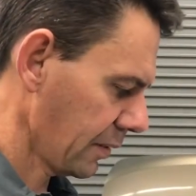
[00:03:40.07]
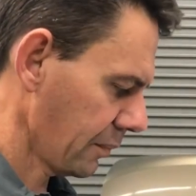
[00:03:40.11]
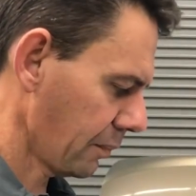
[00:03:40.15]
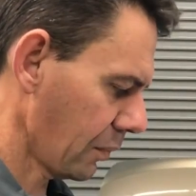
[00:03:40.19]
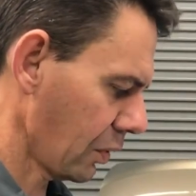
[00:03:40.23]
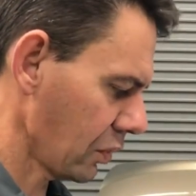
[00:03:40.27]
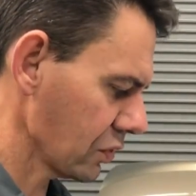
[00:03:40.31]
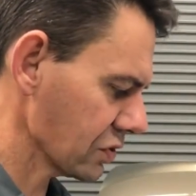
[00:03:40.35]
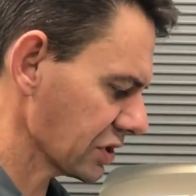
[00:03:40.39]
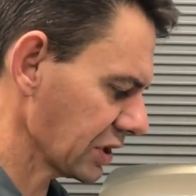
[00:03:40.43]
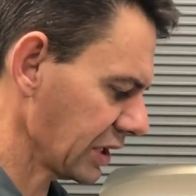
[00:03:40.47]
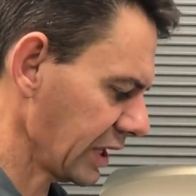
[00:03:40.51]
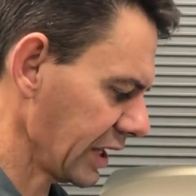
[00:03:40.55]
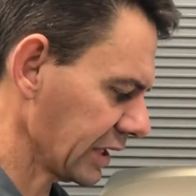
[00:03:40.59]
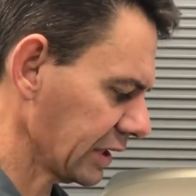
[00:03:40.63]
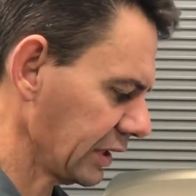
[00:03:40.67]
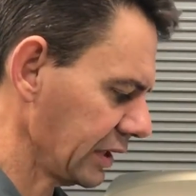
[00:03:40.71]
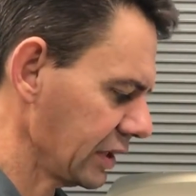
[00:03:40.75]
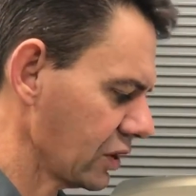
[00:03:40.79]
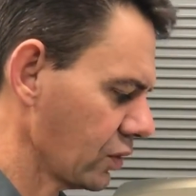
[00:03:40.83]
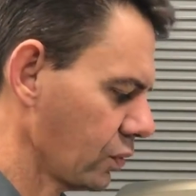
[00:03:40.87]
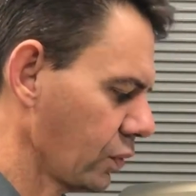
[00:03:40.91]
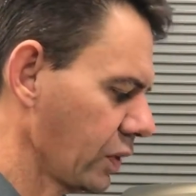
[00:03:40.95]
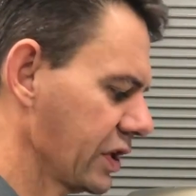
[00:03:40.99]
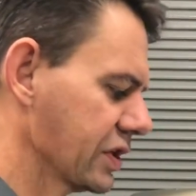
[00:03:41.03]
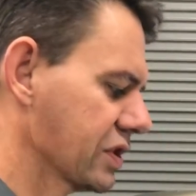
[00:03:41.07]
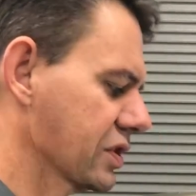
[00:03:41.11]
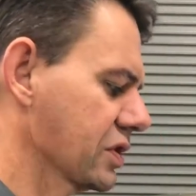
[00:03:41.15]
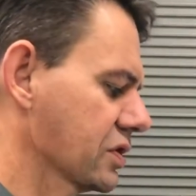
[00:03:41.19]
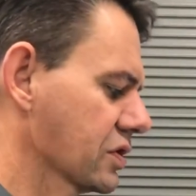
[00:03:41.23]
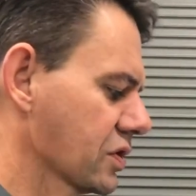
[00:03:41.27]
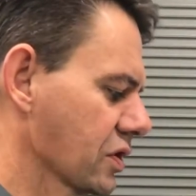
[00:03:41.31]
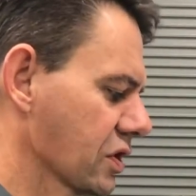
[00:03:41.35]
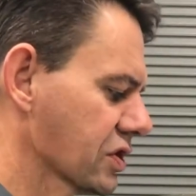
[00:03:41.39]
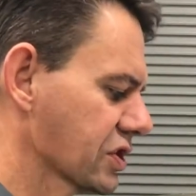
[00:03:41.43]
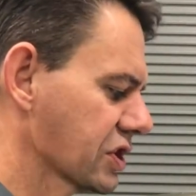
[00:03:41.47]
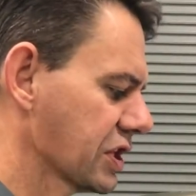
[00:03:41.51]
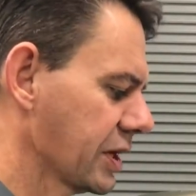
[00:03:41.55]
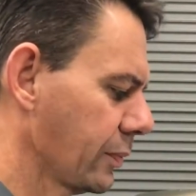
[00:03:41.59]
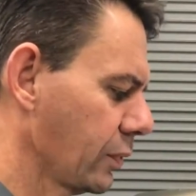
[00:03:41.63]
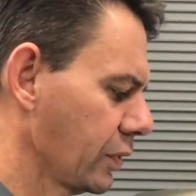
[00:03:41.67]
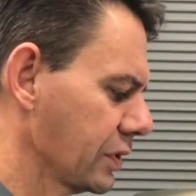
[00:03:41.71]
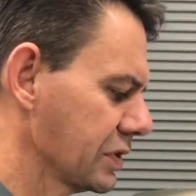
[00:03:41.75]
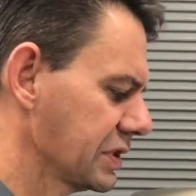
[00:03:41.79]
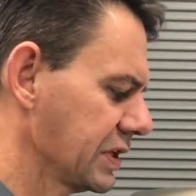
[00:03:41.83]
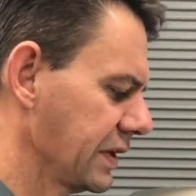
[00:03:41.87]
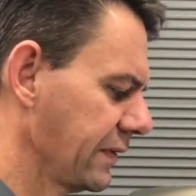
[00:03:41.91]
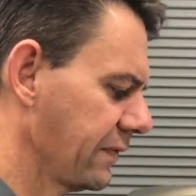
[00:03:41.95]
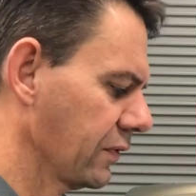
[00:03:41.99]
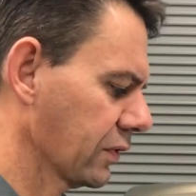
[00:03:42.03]
most likely questions are
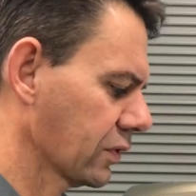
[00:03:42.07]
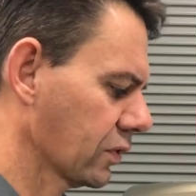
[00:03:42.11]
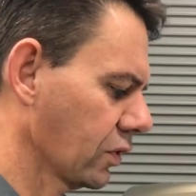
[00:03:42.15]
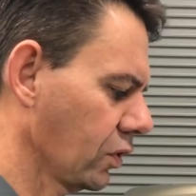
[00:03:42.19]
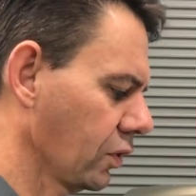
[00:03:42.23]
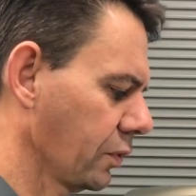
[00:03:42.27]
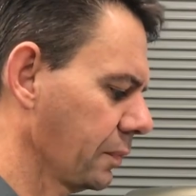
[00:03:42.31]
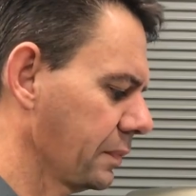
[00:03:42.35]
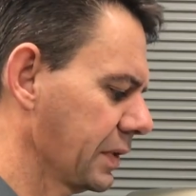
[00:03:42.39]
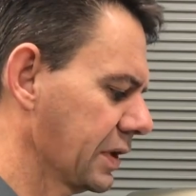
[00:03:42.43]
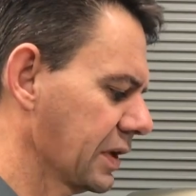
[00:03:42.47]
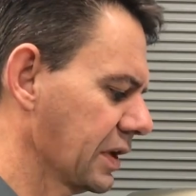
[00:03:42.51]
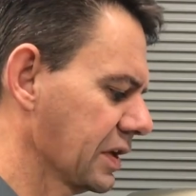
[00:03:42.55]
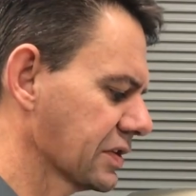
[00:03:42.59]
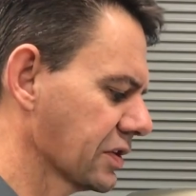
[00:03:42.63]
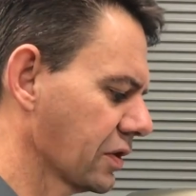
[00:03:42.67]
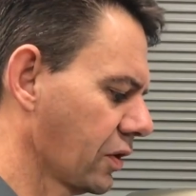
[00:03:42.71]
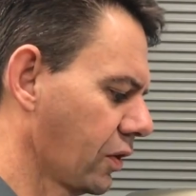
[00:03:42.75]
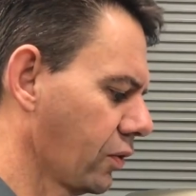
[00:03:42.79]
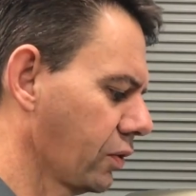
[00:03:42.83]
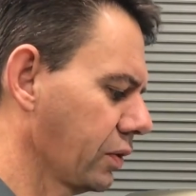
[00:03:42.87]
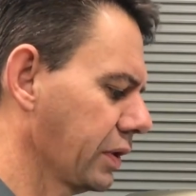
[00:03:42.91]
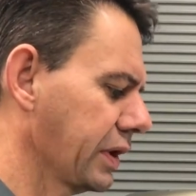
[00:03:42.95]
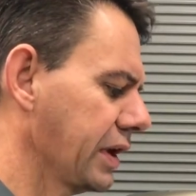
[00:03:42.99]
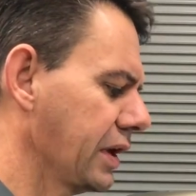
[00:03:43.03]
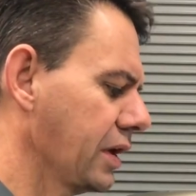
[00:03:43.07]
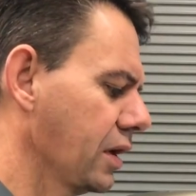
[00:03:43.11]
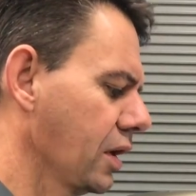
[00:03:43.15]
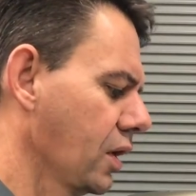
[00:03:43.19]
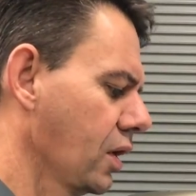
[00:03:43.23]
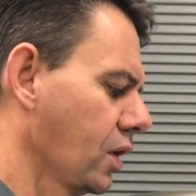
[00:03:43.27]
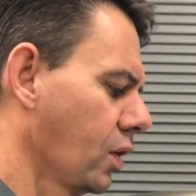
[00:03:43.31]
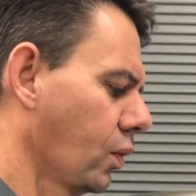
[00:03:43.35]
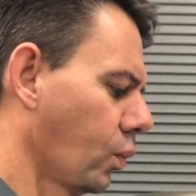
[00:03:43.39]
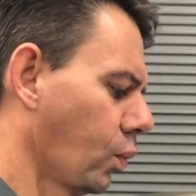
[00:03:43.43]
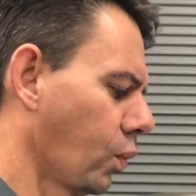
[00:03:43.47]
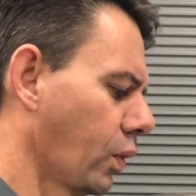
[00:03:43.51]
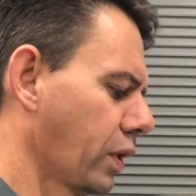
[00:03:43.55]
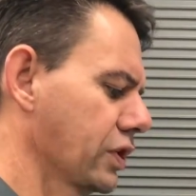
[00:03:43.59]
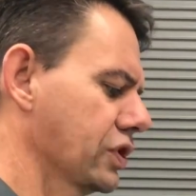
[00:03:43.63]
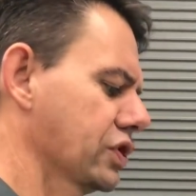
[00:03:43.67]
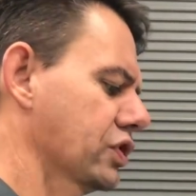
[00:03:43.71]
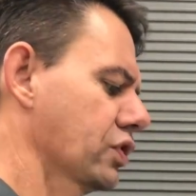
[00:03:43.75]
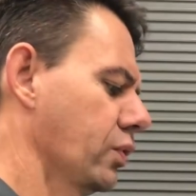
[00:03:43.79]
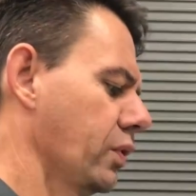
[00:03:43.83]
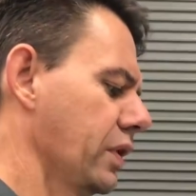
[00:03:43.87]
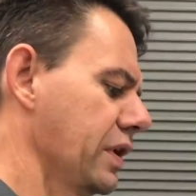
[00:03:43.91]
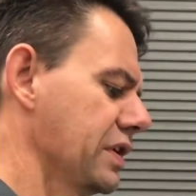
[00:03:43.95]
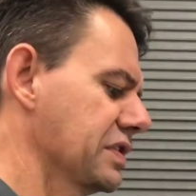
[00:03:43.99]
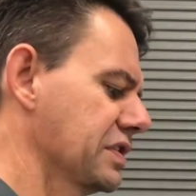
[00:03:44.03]
somewhat difficult because only one
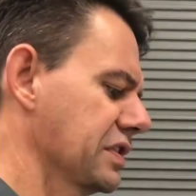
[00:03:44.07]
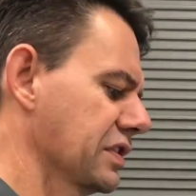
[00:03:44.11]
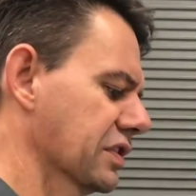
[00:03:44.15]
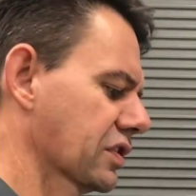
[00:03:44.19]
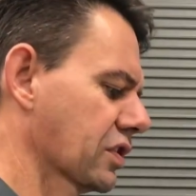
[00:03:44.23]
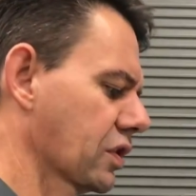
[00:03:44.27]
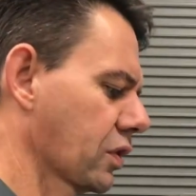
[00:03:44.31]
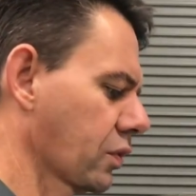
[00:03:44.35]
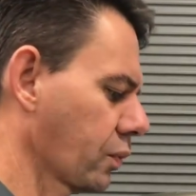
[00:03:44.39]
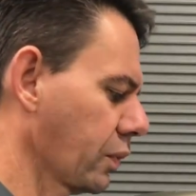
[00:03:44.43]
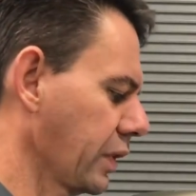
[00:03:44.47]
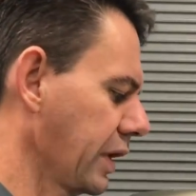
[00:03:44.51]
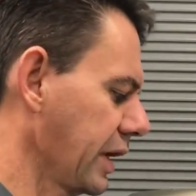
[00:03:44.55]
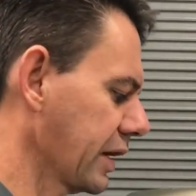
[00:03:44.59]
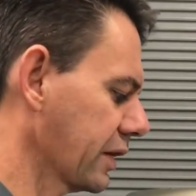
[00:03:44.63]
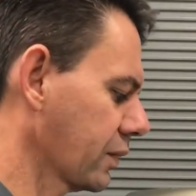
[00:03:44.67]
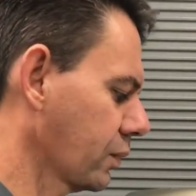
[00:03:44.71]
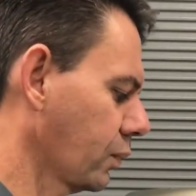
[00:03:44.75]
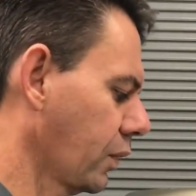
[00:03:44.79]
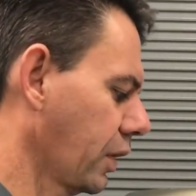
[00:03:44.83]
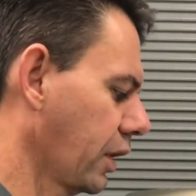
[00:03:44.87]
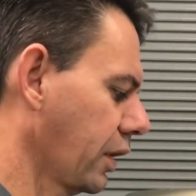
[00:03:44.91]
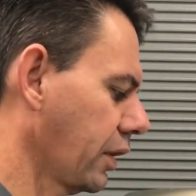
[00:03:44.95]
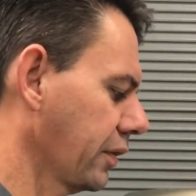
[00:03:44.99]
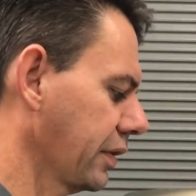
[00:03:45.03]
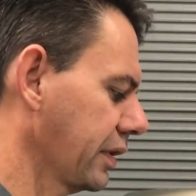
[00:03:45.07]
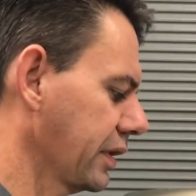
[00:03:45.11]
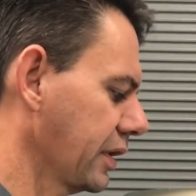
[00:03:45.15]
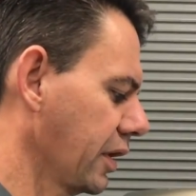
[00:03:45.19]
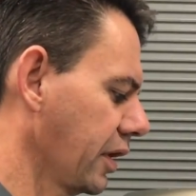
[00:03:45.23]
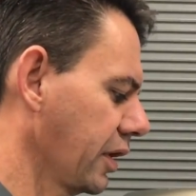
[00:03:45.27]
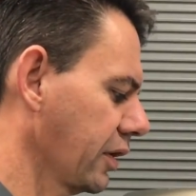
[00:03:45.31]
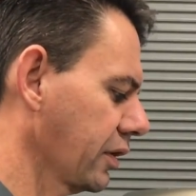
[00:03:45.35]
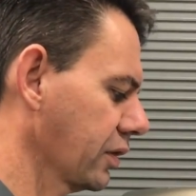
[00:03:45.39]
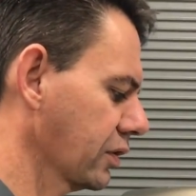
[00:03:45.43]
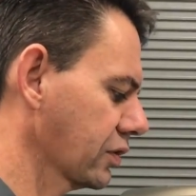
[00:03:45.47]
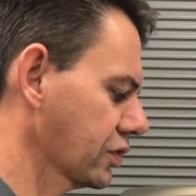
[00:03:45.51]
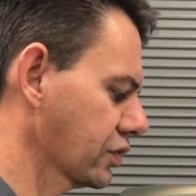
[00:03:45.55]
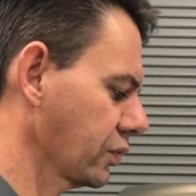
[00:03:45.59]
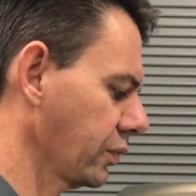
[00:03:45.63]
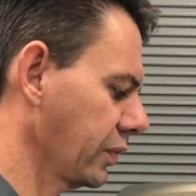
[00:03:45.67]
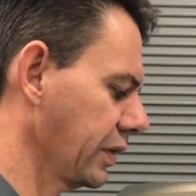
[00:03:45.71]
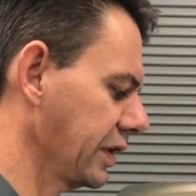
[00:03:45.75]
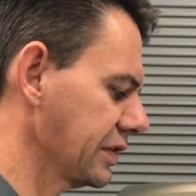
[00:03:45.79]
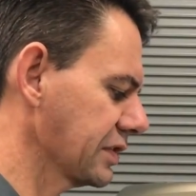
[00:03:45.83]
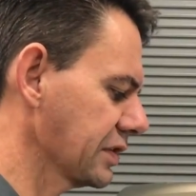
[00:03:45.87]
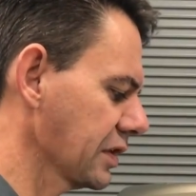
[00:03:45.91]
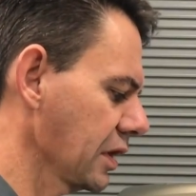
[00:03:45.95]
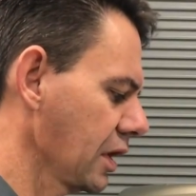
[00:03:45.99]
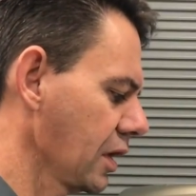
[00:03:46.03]
choice is correct while the other
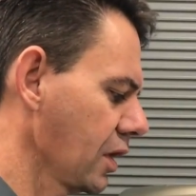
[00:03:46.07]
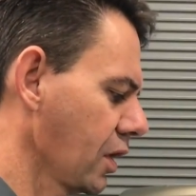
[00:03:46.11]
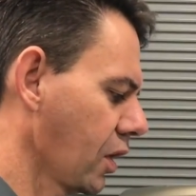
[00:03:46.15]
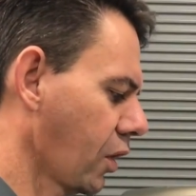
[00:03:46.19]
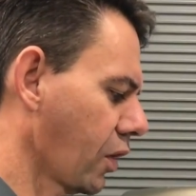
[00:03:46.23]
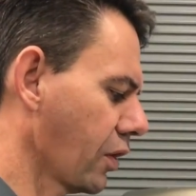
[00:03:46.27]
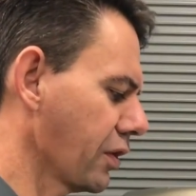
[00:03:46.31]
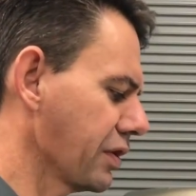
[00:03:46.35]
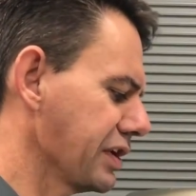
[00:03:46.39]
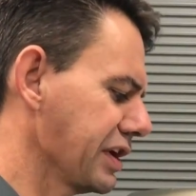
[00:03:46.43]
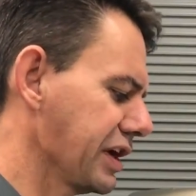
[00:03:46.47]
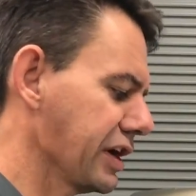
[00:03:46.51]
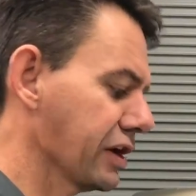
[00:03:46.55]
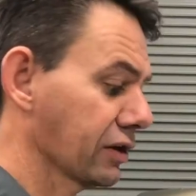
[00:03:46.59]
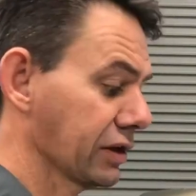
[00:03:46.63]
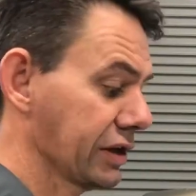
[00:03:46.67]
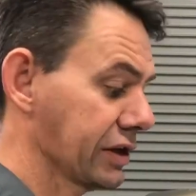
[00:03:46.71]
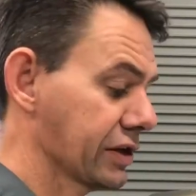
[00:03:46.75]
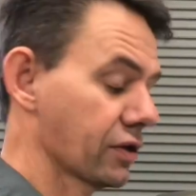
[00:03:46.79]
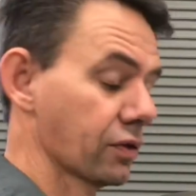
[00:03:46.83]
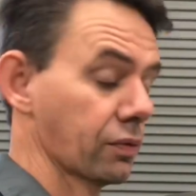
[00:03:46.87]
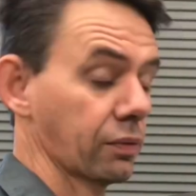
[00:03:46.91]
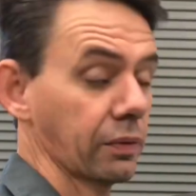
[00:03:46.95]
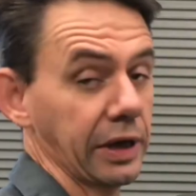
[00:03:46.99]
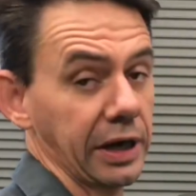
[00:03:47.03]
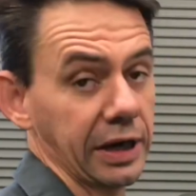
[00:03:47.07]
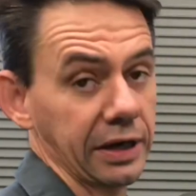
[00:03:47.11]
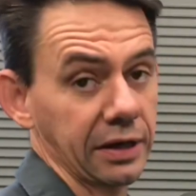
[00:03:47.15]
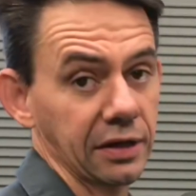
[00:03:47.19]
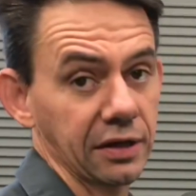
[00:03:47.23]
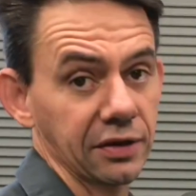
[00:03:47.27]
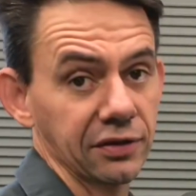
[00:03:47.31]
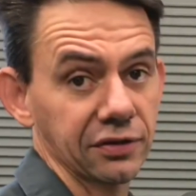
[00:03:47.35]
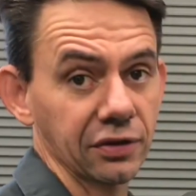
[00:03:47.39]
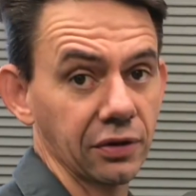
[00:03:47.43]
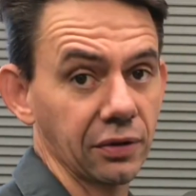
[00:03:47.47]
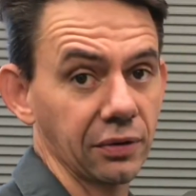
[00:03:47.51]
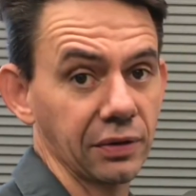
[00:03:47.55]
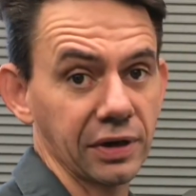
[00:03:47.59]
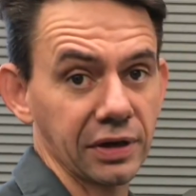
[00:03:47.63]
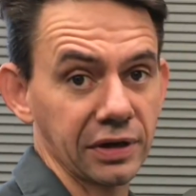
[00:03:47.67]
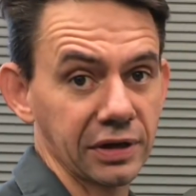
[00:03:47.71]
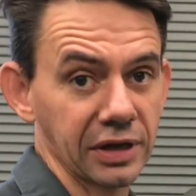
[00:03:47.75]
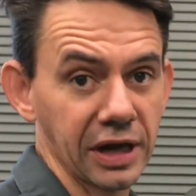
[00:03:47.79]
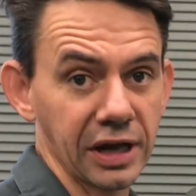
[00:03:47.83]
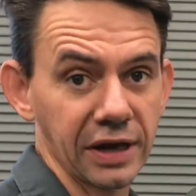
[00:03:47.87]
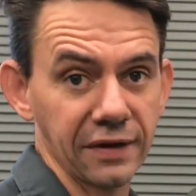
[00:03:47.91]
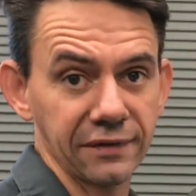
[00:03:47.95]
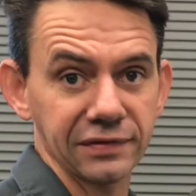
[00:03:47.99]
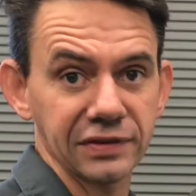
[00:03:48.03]
choice are nearly correct. So they're
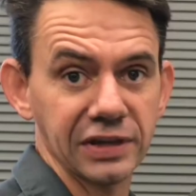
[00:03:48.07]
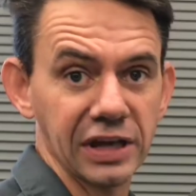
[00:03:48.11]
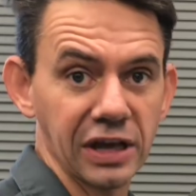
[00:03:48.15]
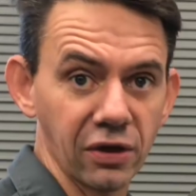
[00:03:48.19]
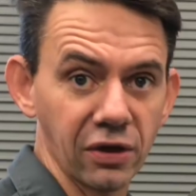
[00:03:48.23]
kind of